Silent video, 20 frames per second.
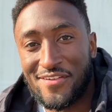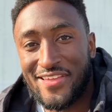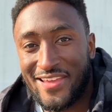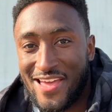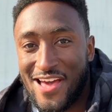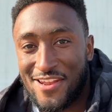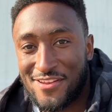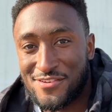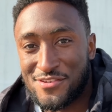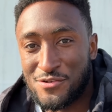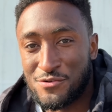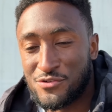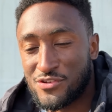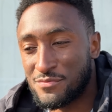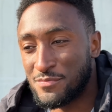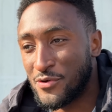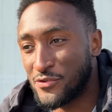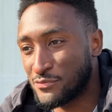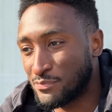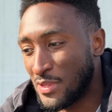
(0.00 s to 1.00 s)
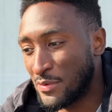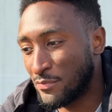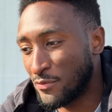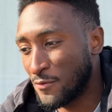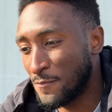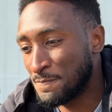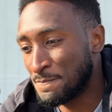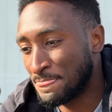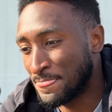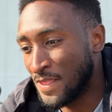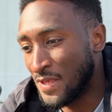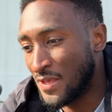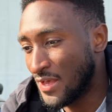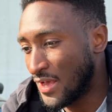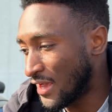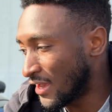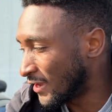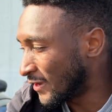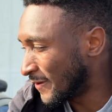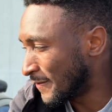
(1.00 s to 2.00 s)
they kind of do to most people.
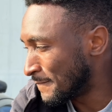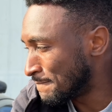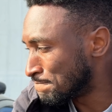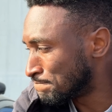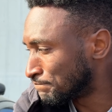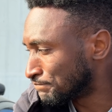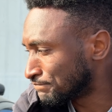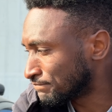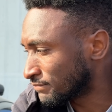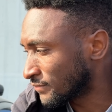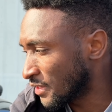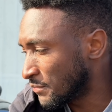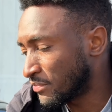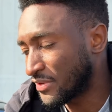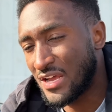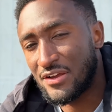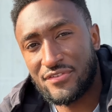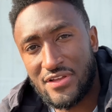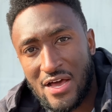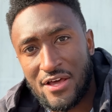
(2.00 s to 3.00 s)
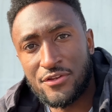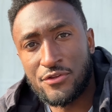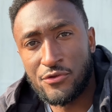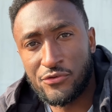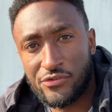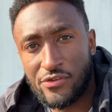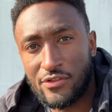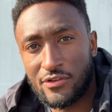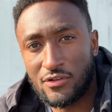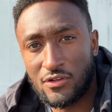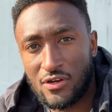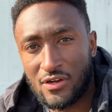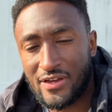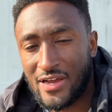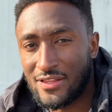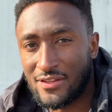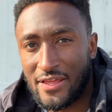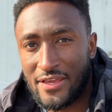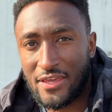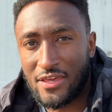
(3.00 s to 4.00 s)
But I've gotten used to the look.
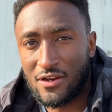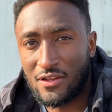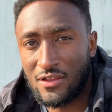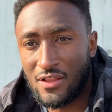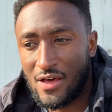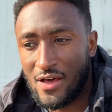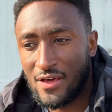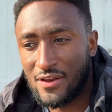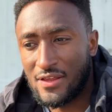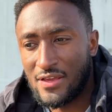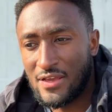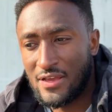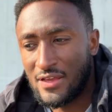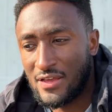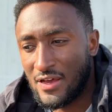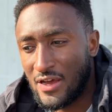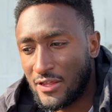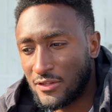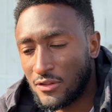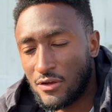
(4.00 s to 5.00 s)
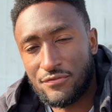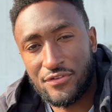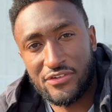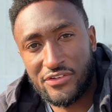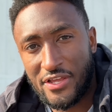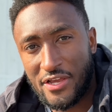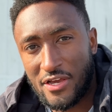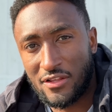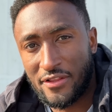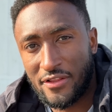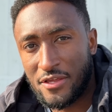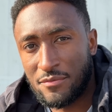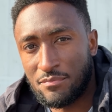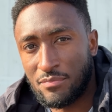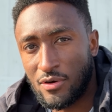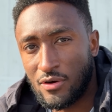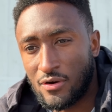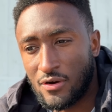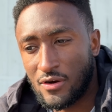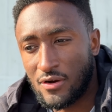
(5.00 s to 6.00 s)
I like it a lot. I love the taillight
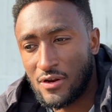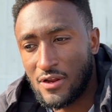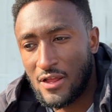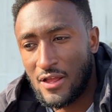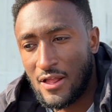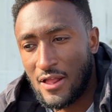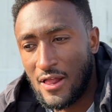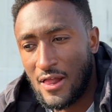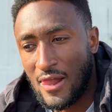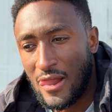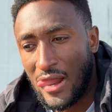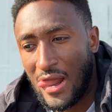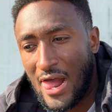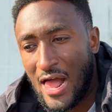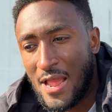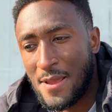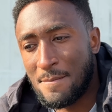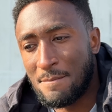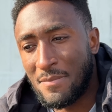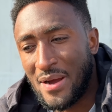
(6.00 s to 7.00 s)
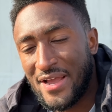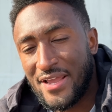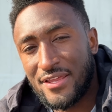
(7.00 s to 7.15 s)
bar. I'm